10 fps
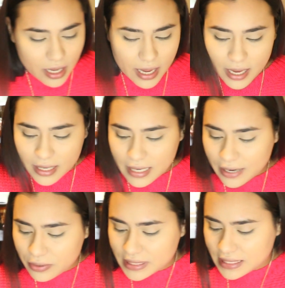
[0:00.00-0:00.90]
And
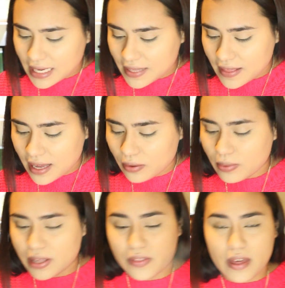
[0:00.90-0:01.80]
I always take that
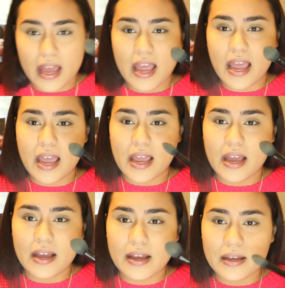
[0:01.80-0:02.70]
with a
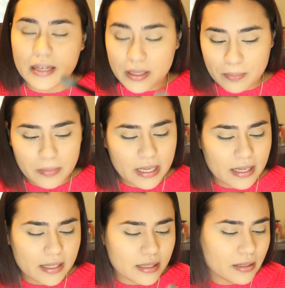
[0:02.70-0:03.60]

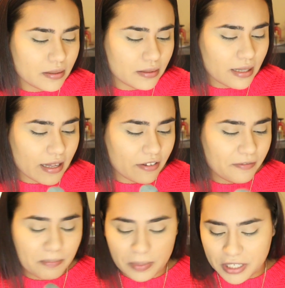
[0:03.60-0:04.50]

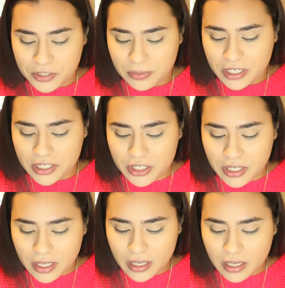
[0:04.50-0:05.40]
e.l.f. blush brush.
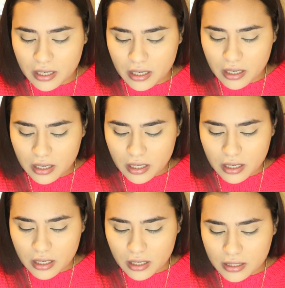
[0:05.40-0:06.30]

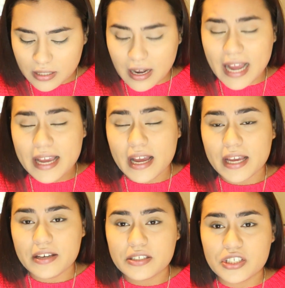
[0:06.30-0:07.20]
So
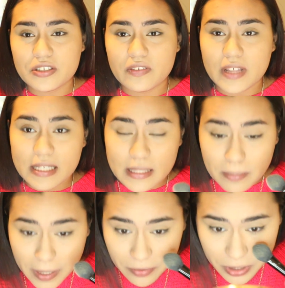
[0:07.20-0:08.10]
I use 2 of these
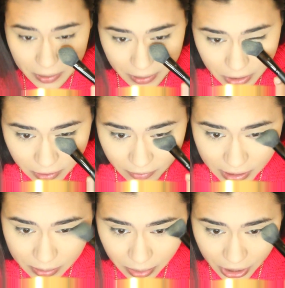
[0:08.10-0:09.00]
in my routine, 2 of
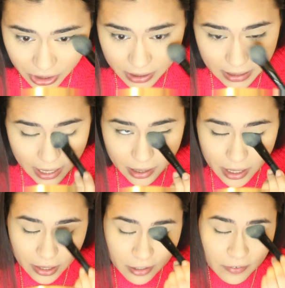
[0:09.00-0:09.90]
these brushes, and
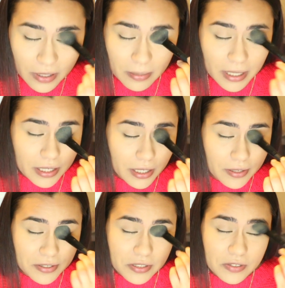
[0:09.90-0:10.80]
neither of them I
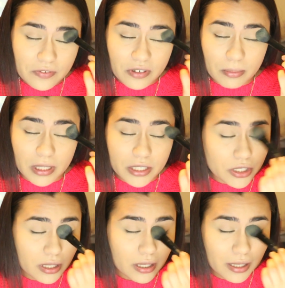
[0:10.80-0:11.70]
use for blush.